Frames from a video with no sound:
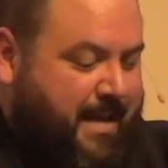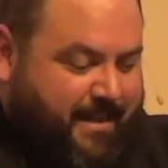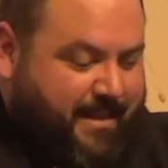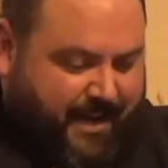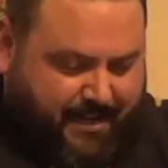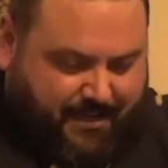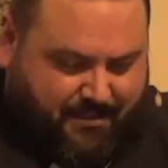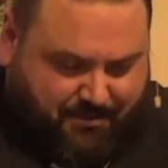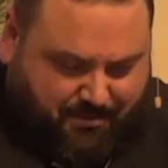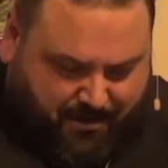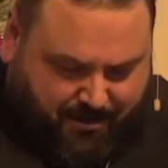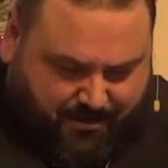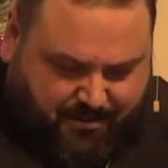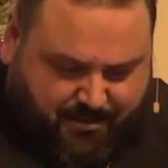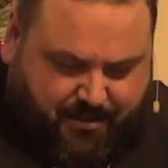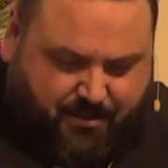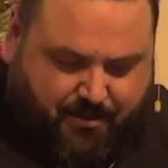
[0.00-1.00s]
That is,
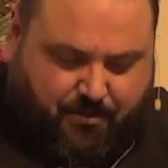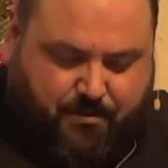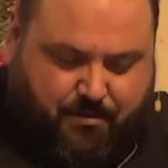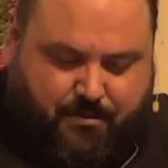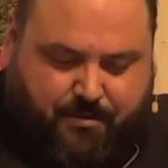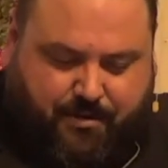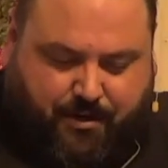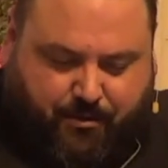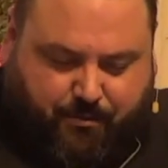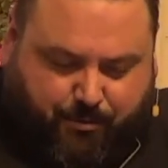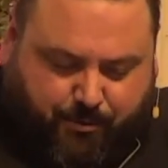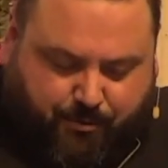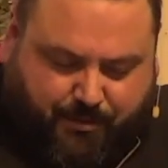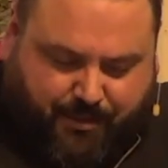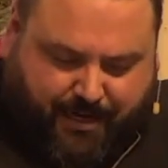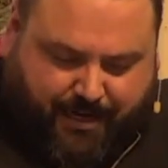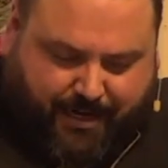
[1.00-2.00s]
until their
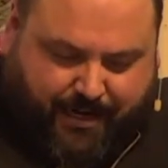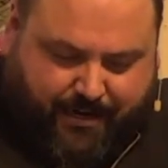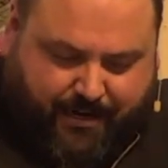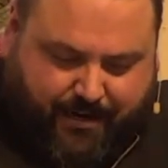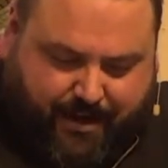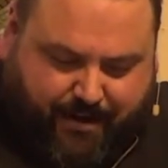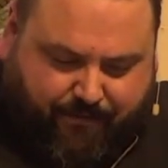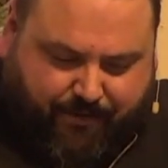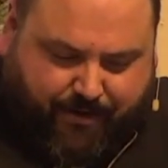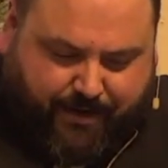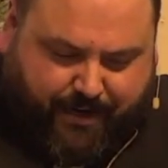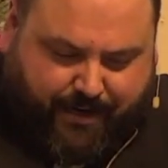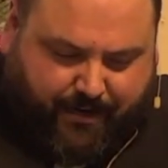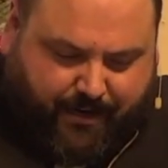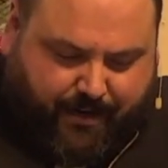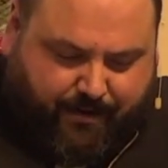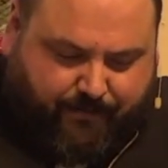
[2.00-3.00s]
routine
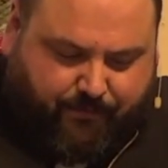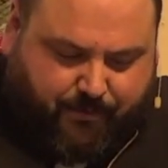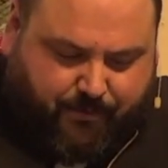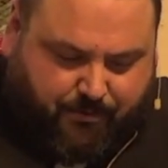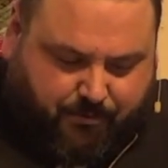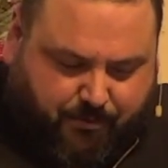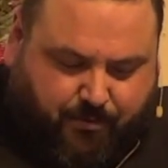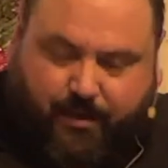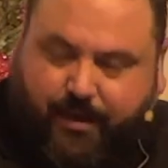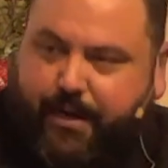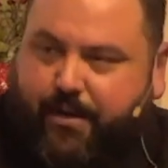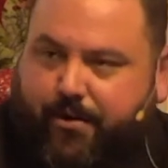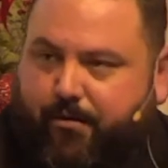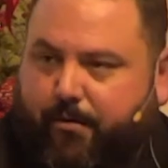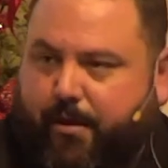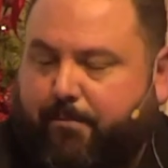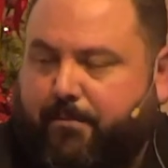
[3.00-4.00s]
everyday life was rudely
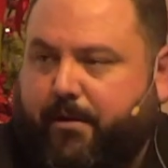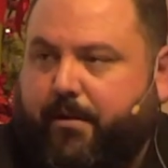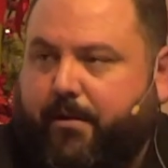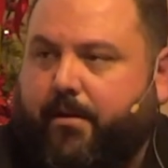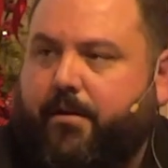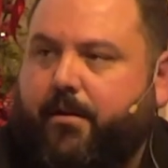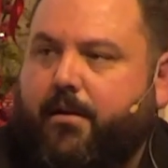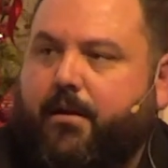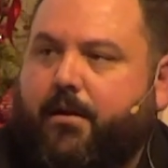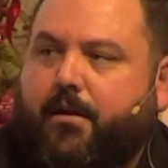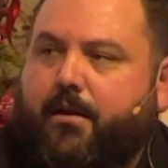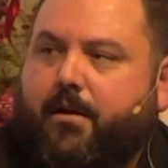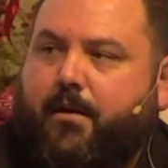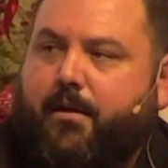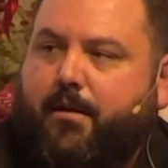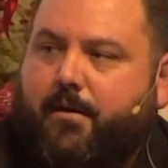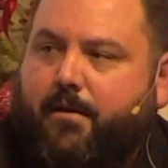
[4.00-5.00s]
interrupted
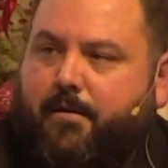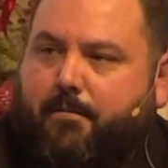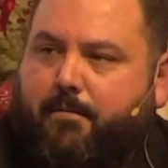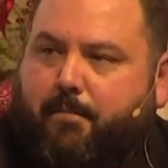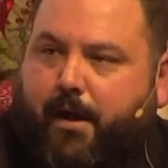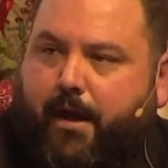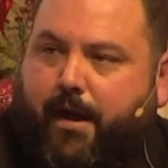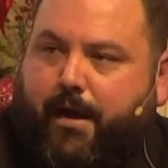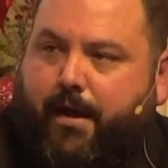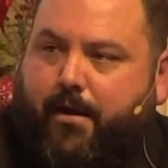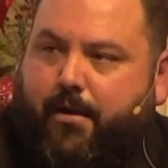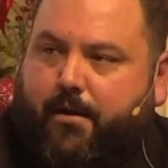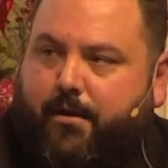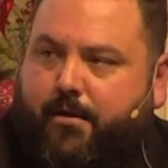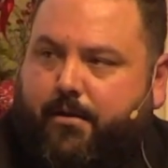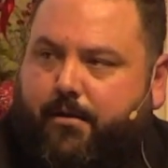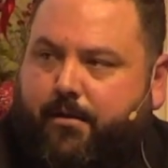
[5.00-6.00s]
by
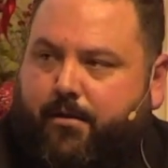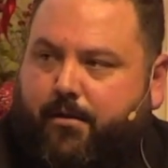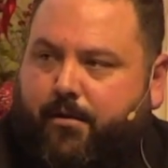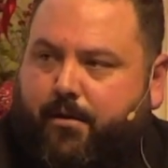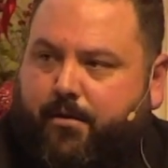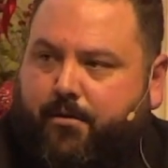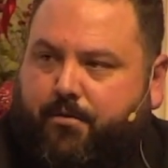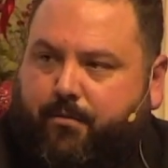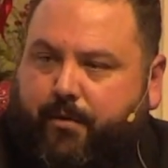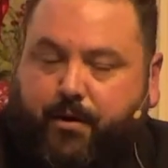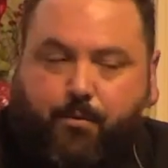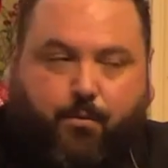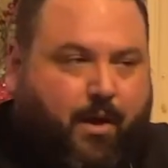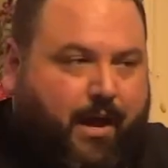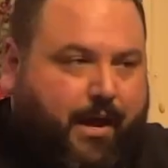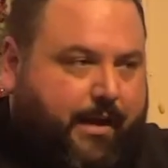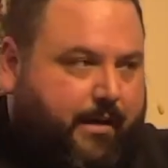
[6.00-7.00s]
three
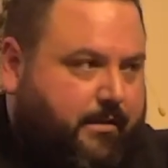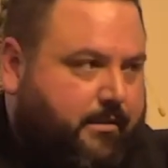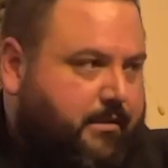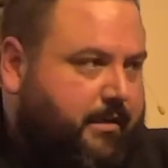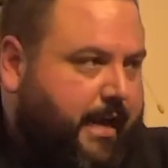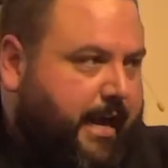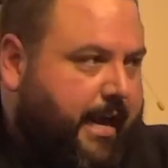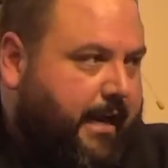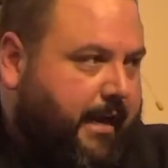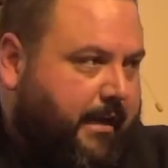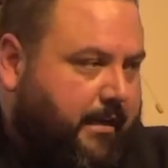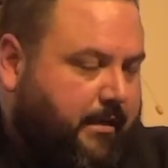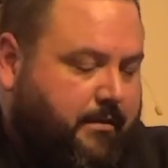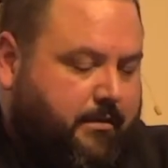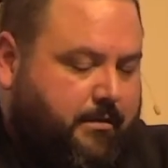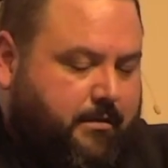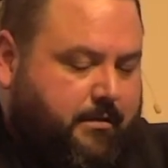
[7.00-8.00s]
wise
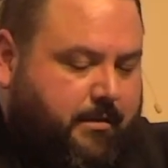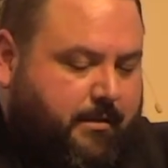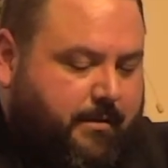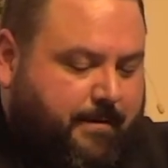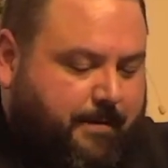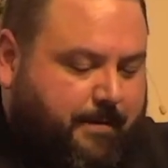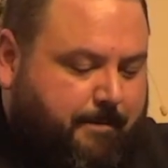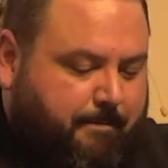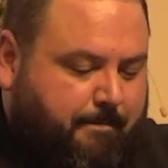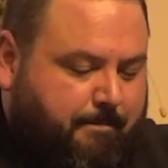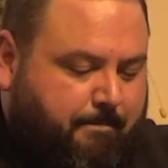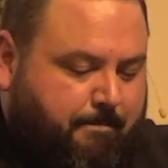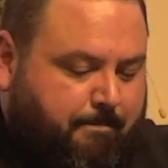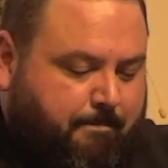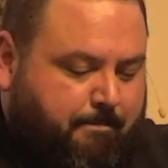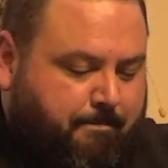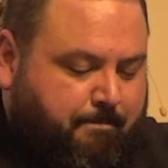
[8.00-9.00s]
kings.
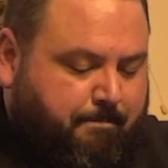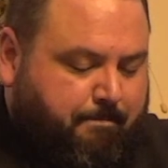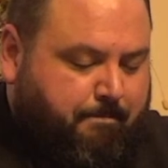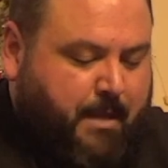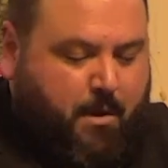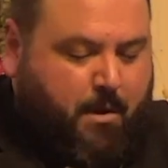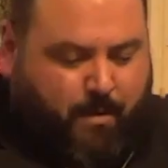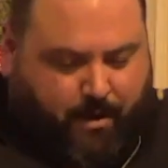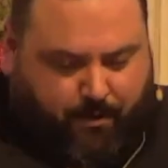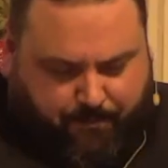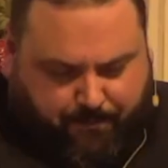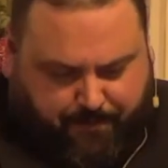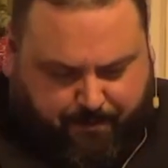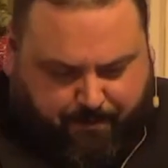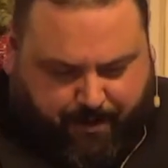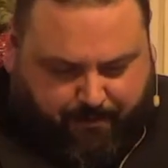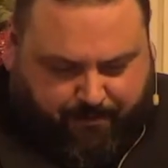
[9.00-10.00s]

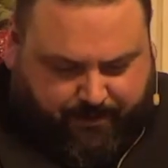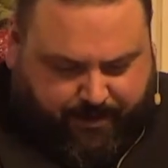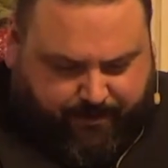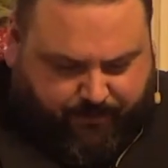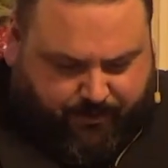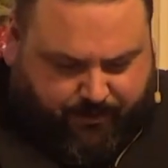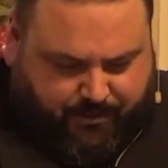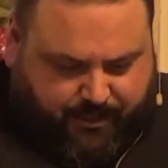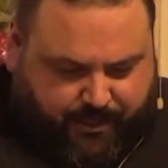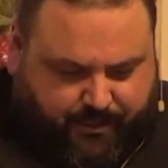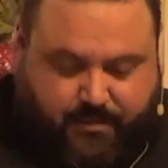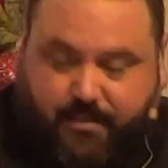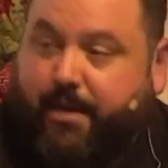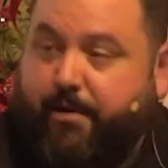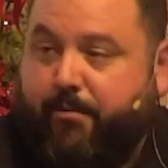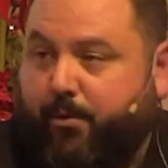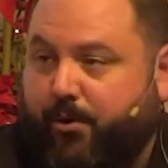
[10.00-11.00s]
Well, the Bible never
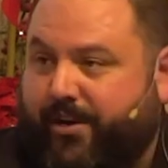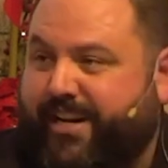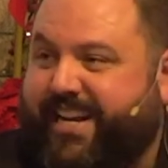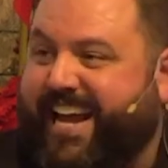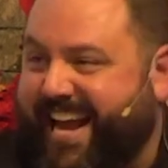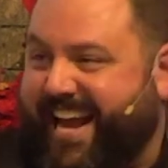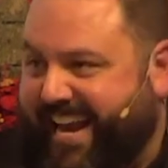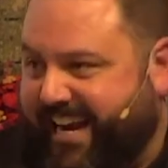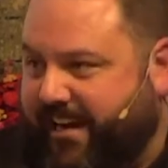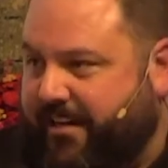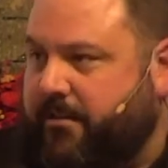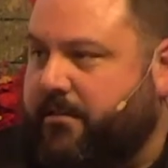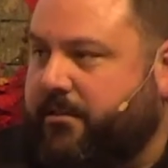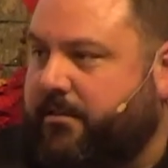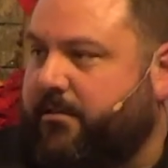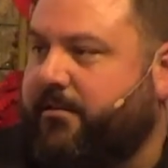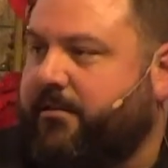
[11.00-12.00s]
says they were
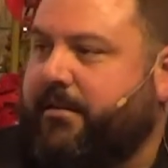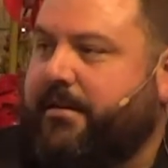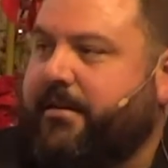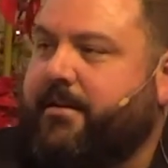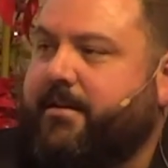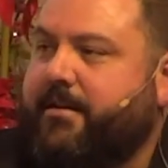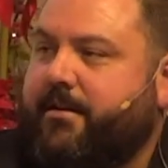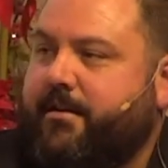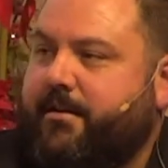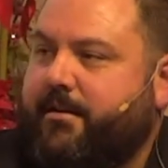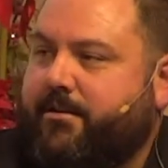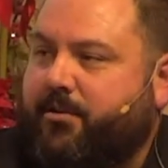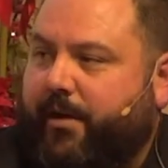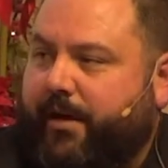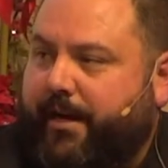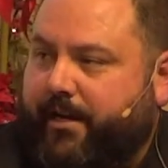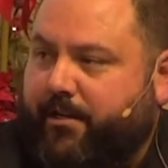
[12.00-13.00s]
kings,
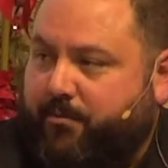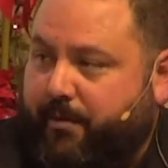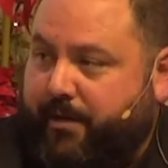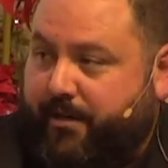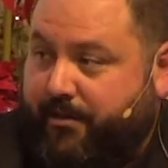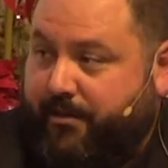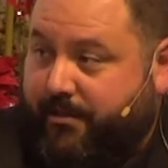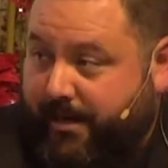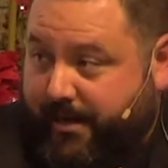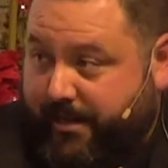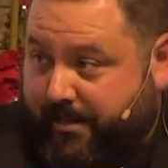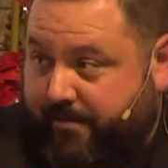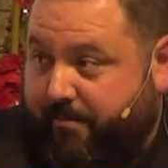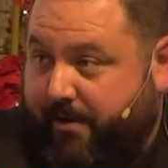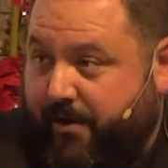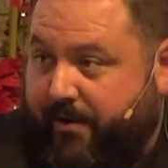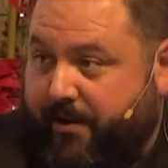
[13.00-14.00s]
so I guess we could say
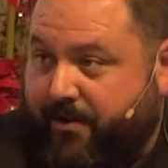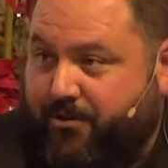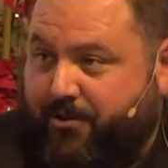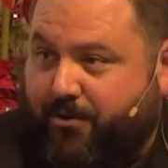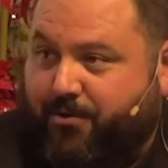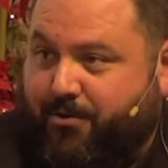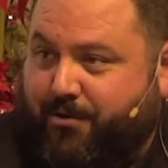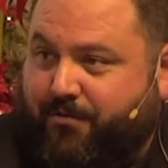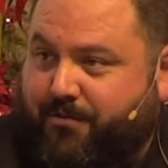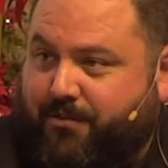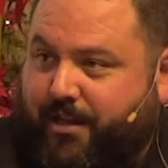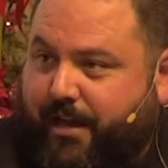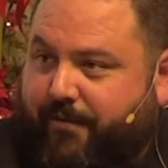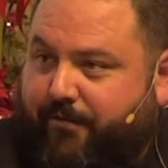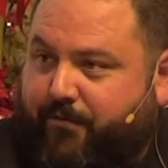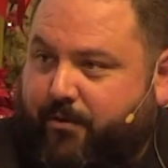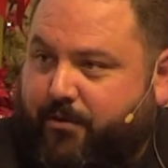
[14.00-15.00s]
that Mary and Joseph's
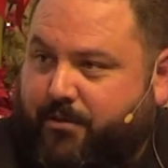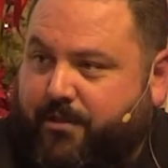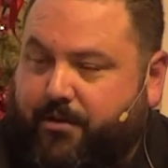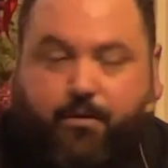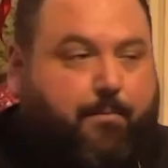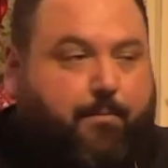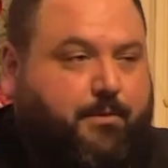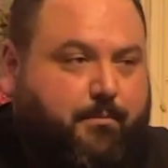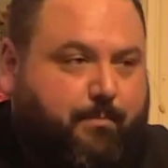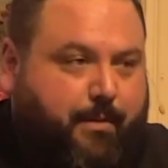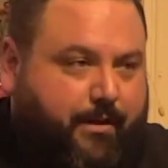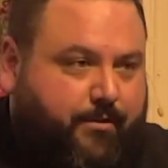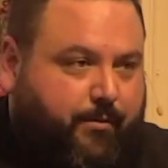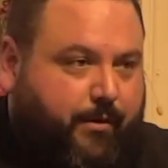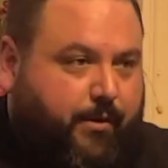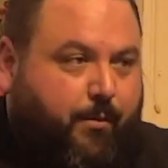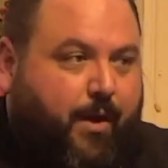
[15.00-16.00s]
life was interrupted by
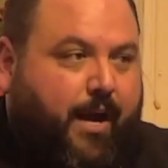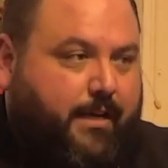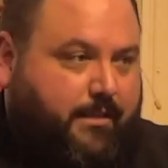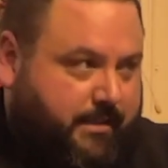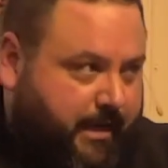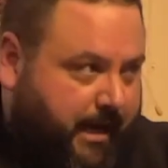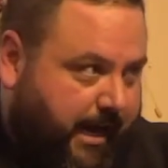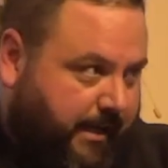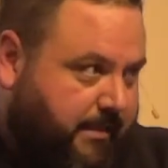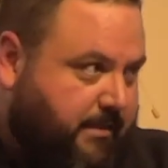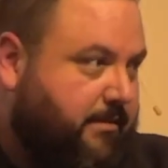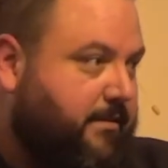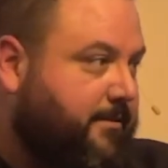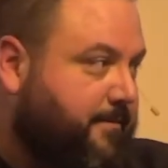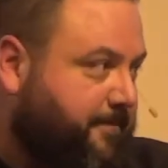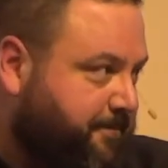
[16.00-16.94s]
three wise guys.